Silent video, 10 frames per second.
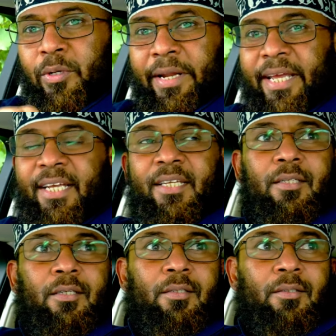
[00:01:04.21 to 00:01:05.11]
to
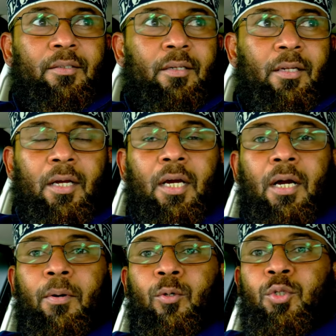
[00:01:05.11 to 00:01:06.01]
narrate
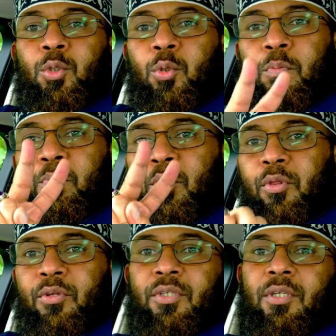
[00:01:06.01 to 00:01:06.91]
about two
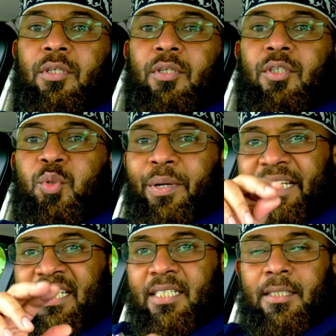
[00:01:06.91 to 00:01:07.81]
brothers,
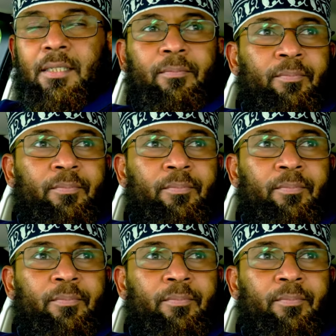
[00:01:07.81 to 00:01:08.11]
twins.